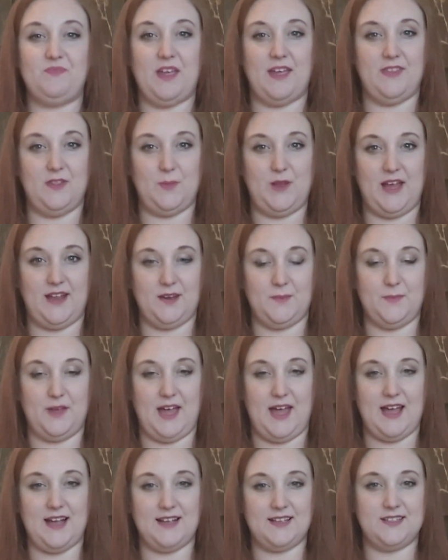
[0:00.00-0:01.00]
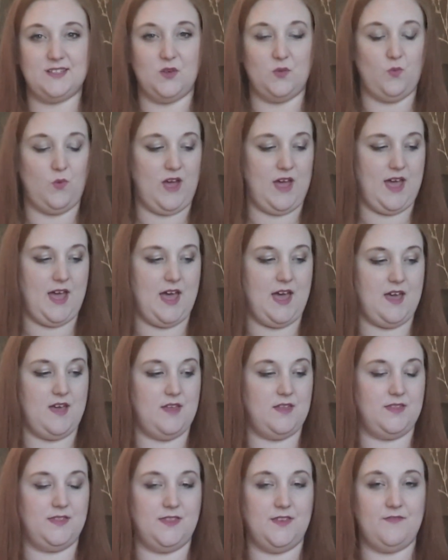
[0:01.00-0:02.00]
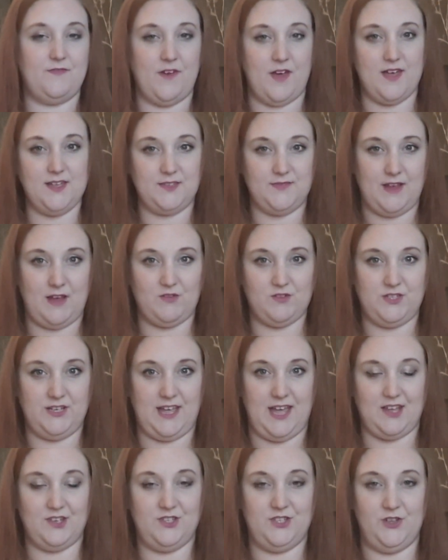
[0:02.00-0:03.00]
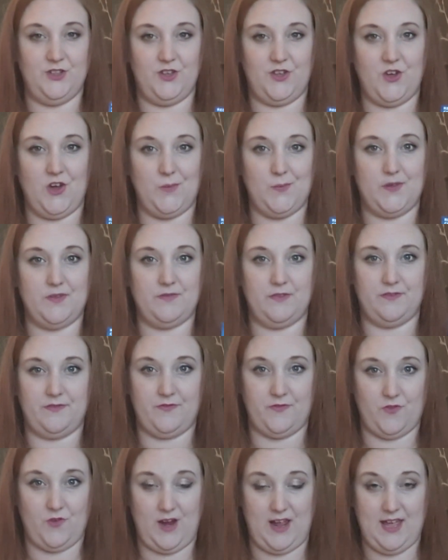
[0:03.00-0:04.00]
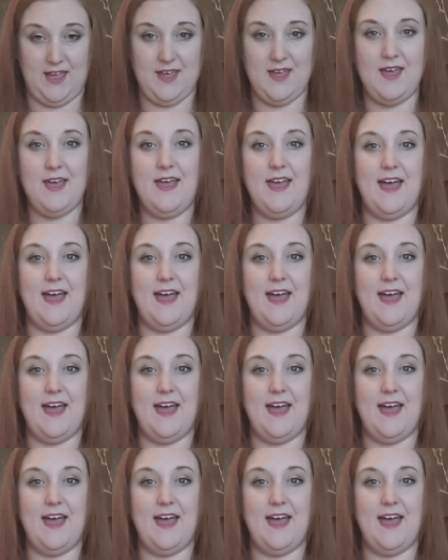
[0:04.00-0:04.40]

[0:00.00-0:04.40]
in the Platinum packs, where the first voucher gets you the cup for free,